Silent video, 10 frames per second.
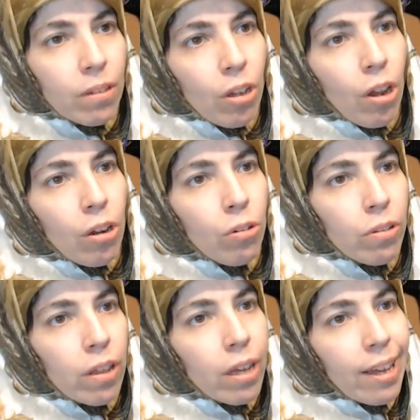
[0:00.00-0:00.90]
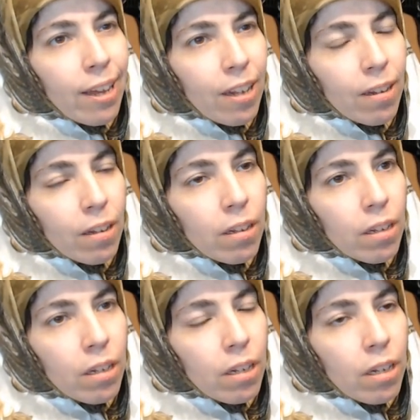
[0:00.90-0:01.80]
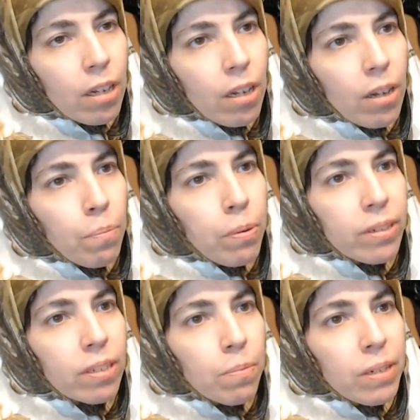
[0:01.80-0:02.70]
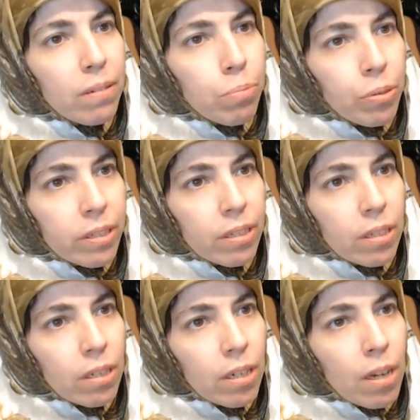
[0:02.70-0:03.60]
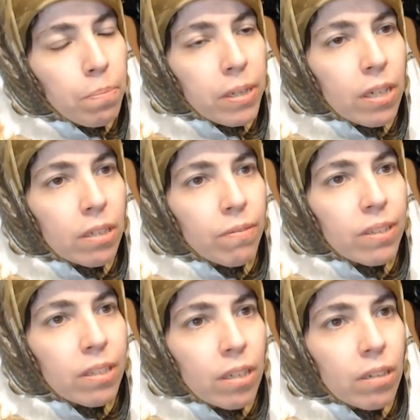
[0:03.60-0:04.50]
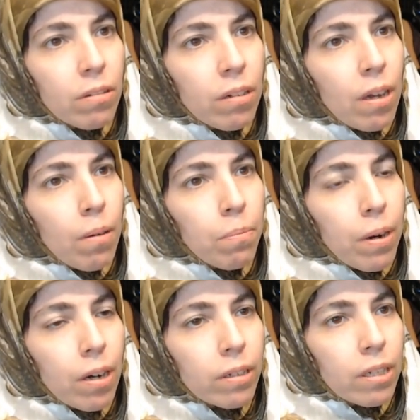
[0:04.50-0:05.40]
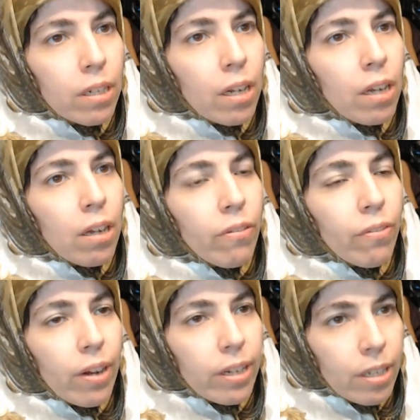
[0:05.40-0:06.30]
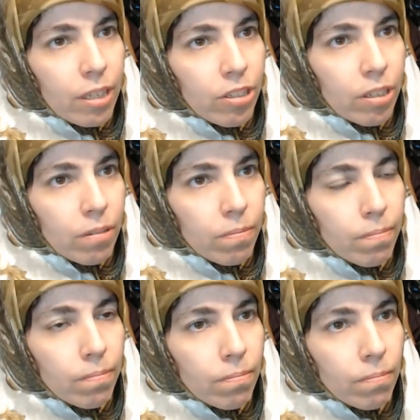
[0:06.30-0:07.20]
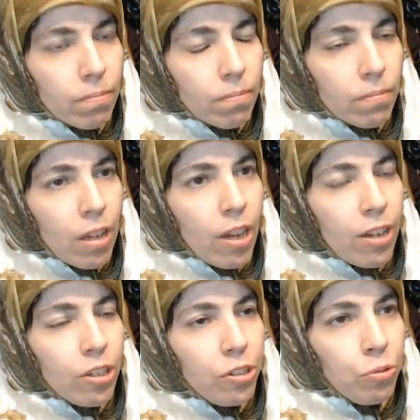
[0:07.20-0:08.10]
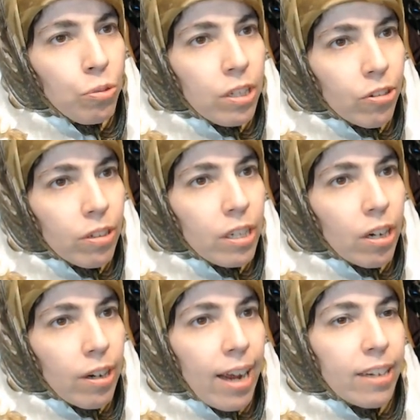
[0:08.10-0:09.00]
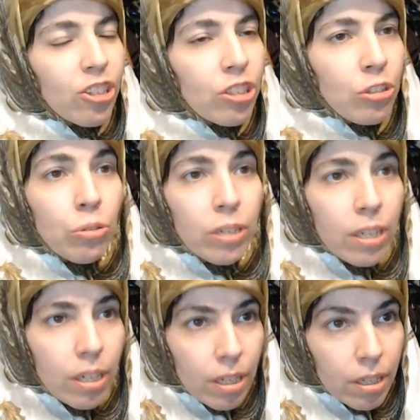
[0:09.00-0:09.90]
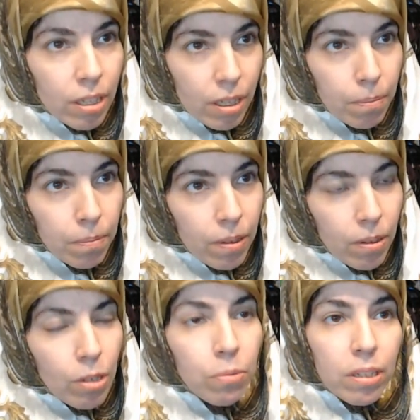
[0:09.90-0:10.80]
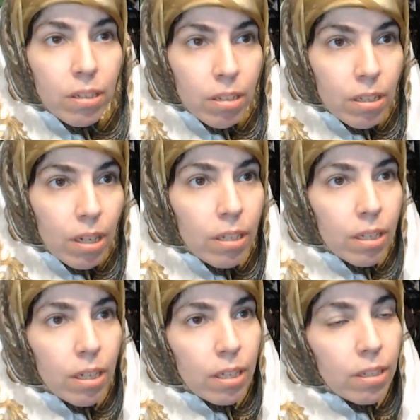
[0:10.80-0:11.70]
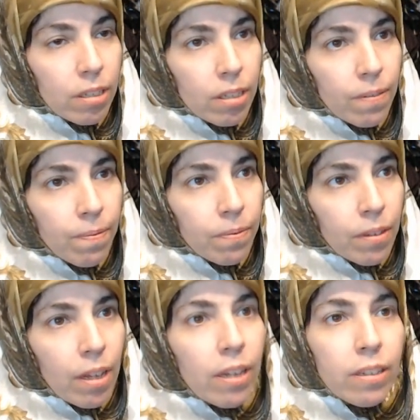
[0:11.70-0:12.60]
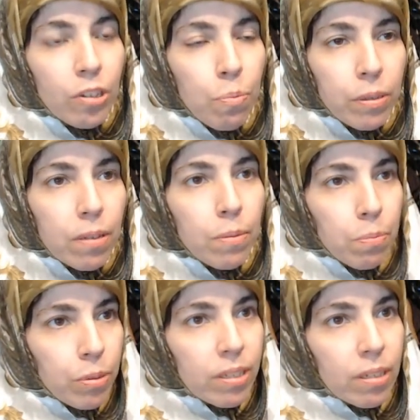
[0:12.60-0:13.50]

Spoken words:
Who the hell put someone in prison because of a single parking violation? You literally are shooting at them with stun guns, and then you put them in prison.